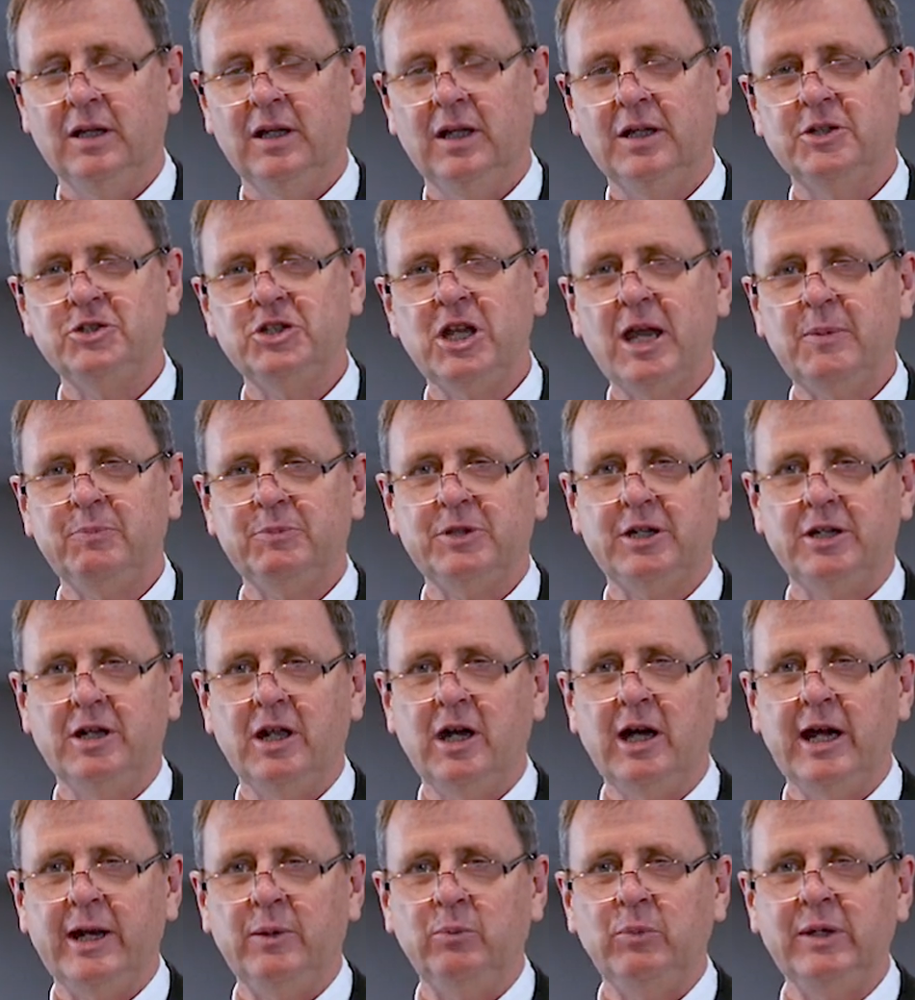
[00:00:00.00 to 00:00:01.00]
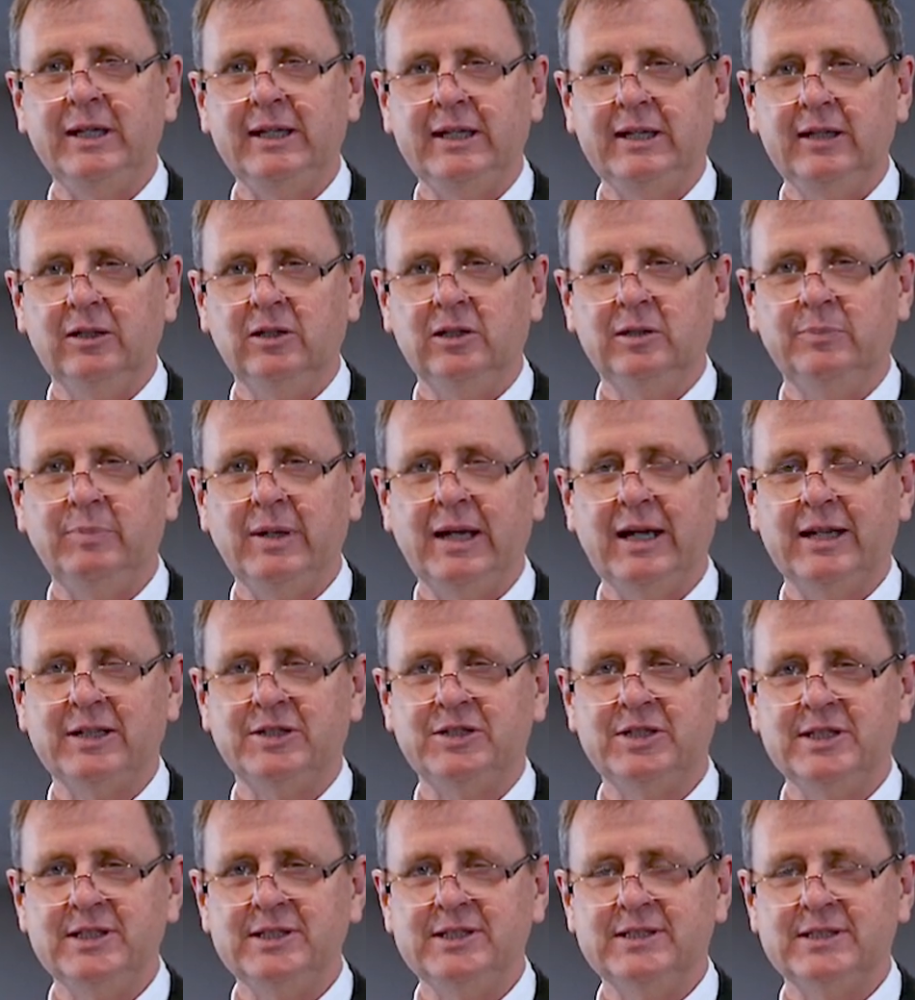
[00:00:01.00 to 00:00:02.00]
In chapter 9, we hear about
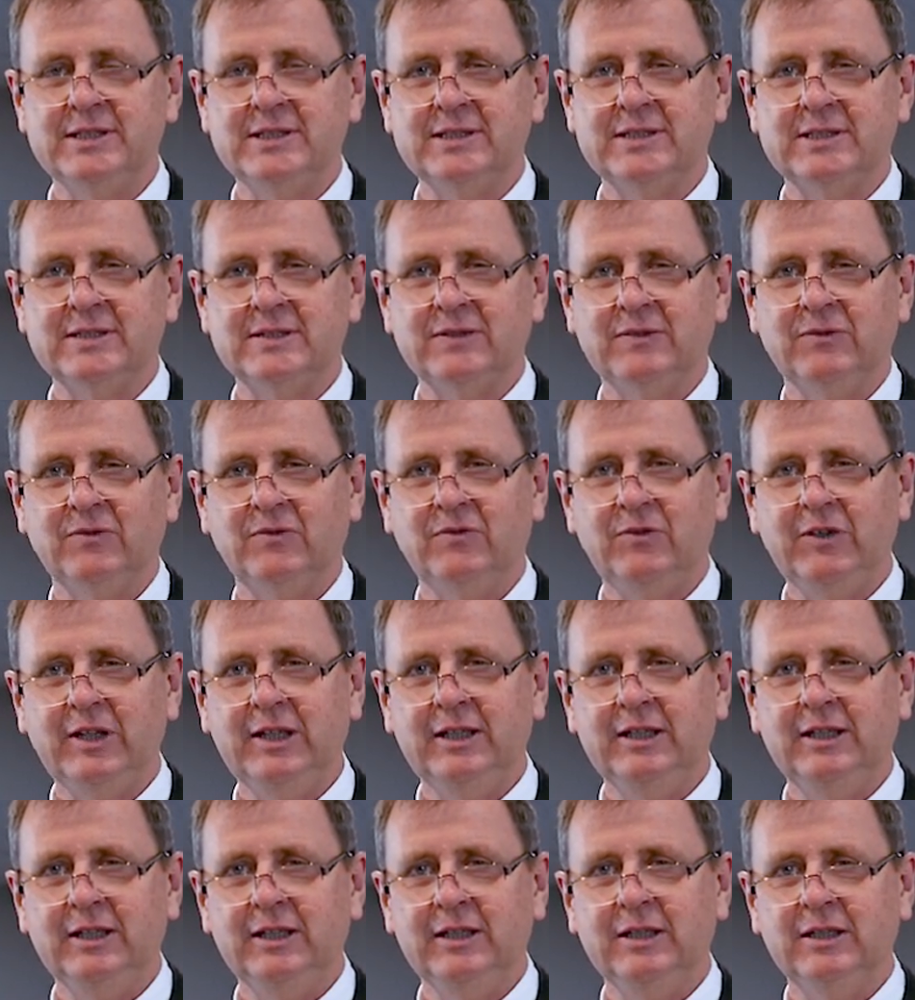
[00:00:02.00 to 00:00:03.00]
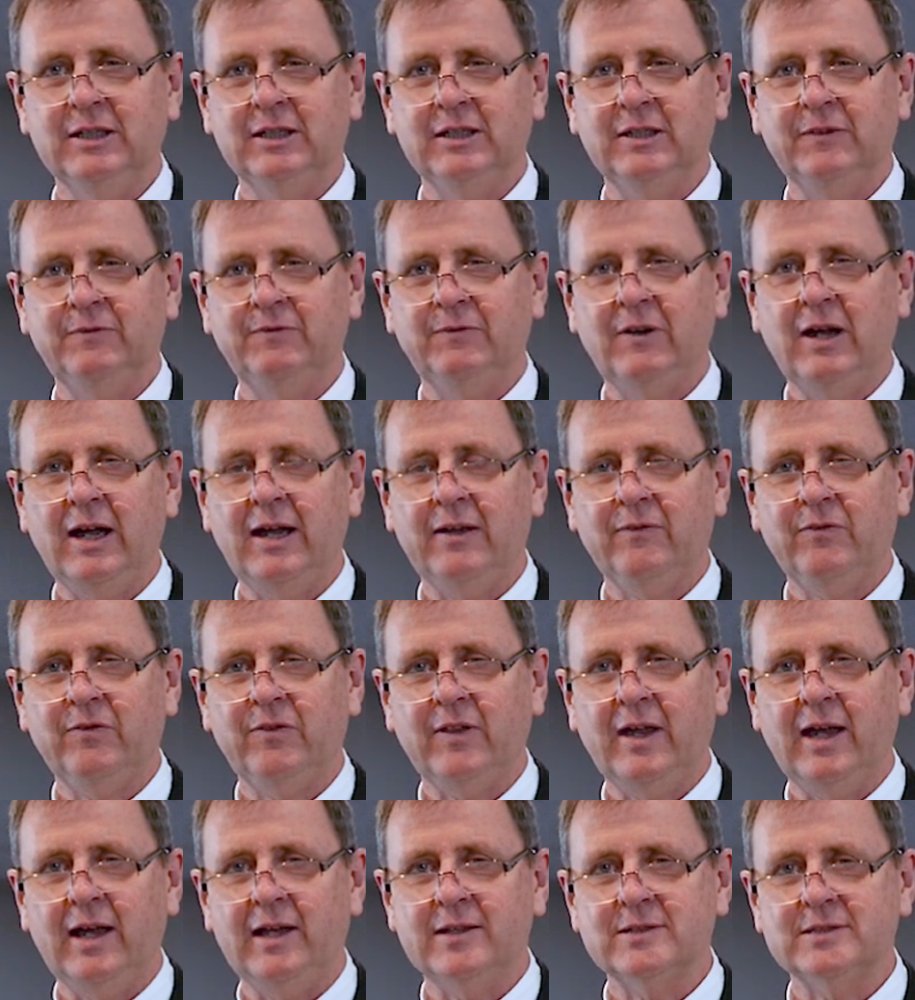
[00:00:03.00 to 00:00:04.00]
Jesus feeding the
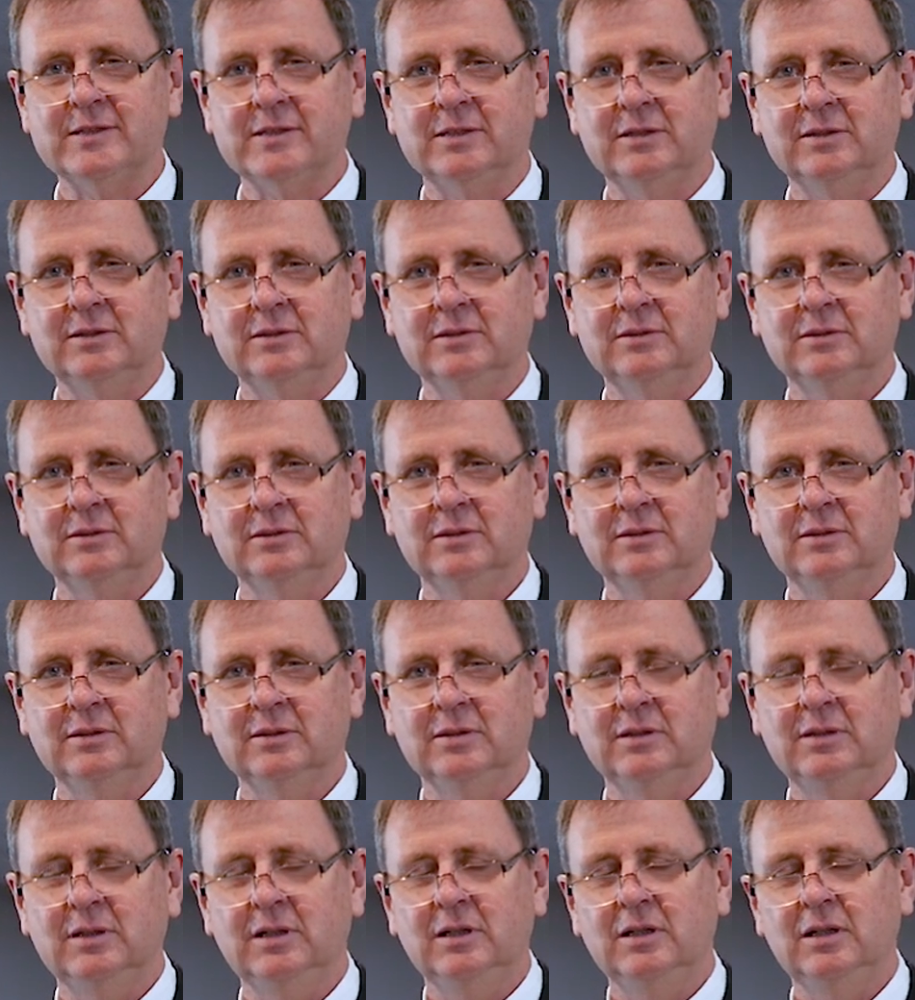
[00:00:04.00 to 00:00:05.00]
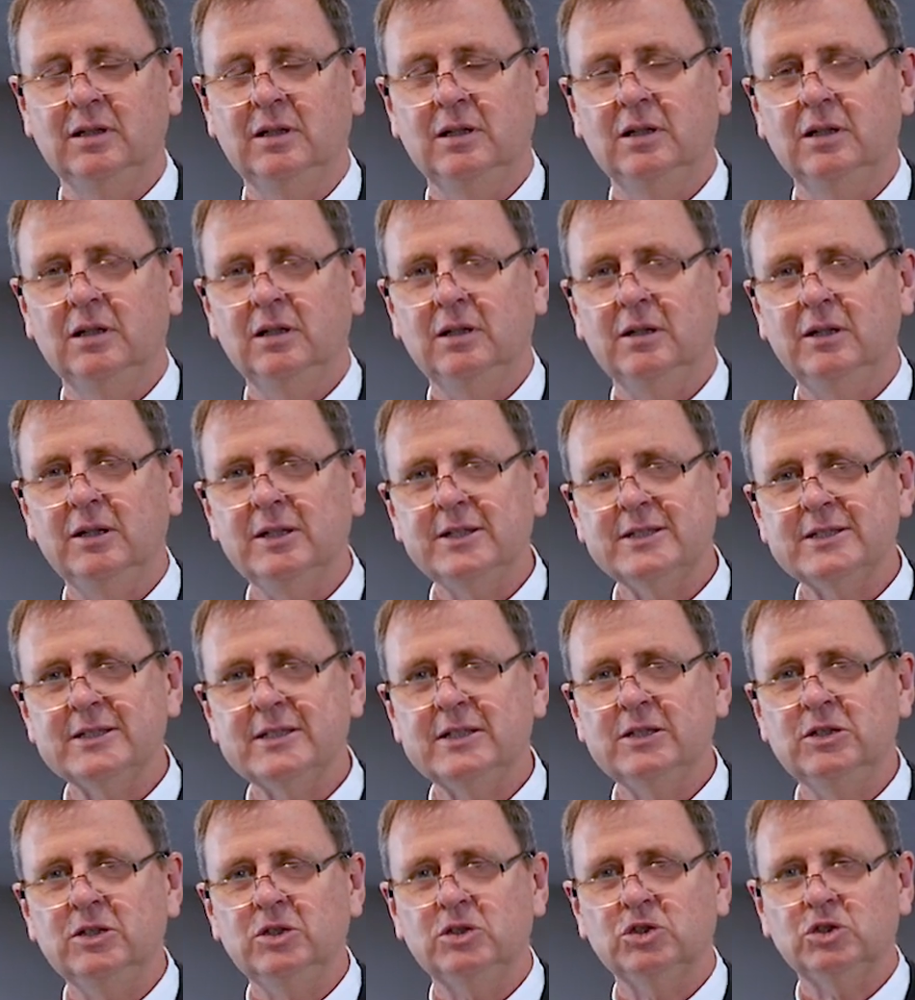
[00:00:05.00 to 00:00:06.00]
5,000.
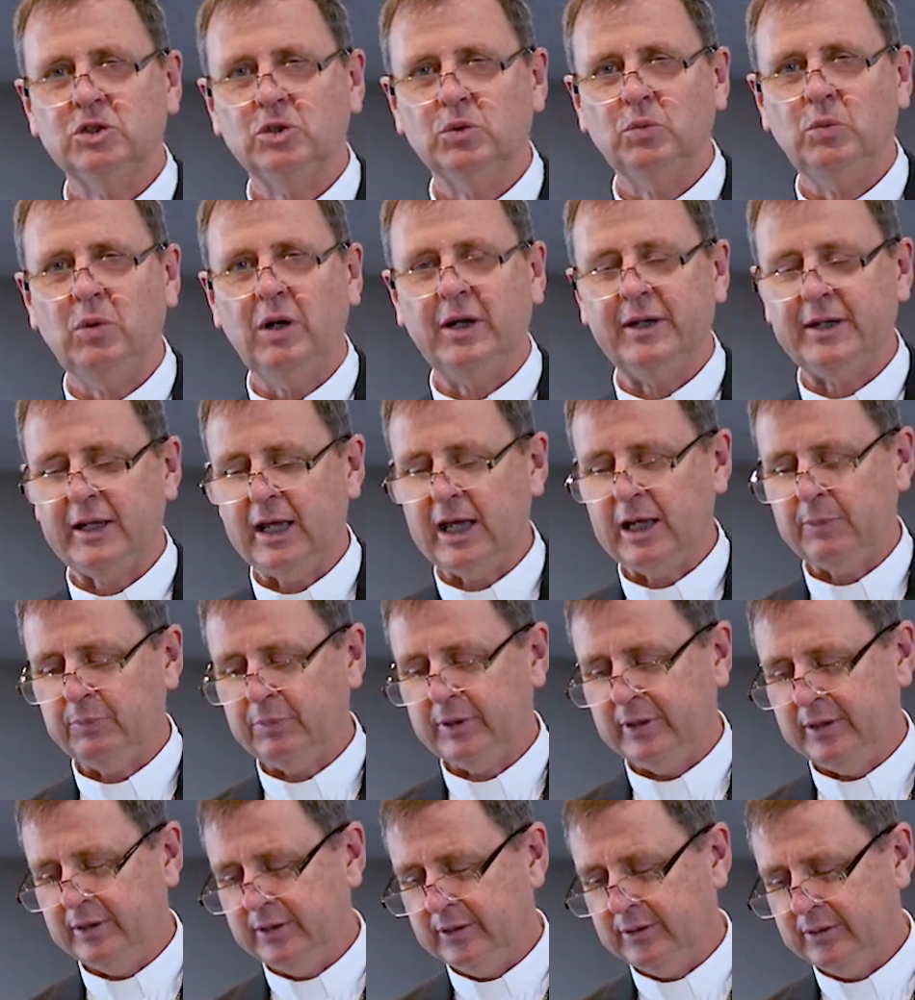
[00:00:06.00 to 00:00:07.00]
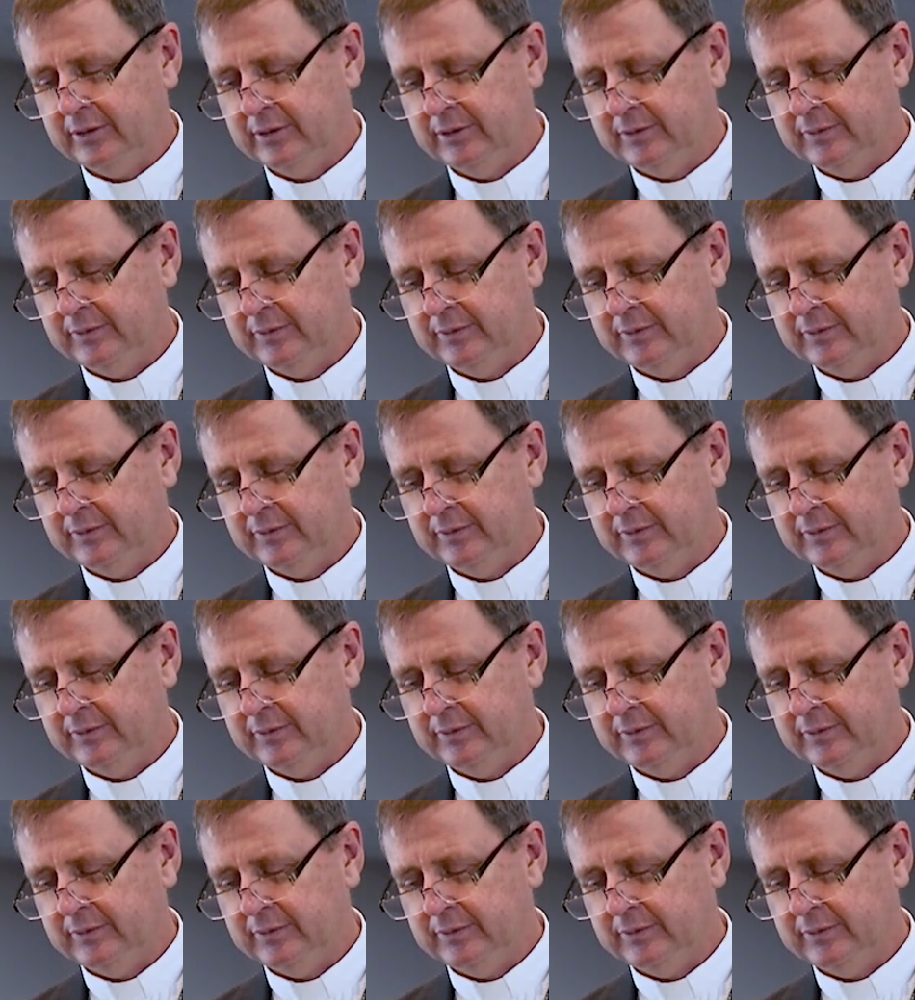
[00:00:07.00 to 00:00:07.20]
Listen to what happened.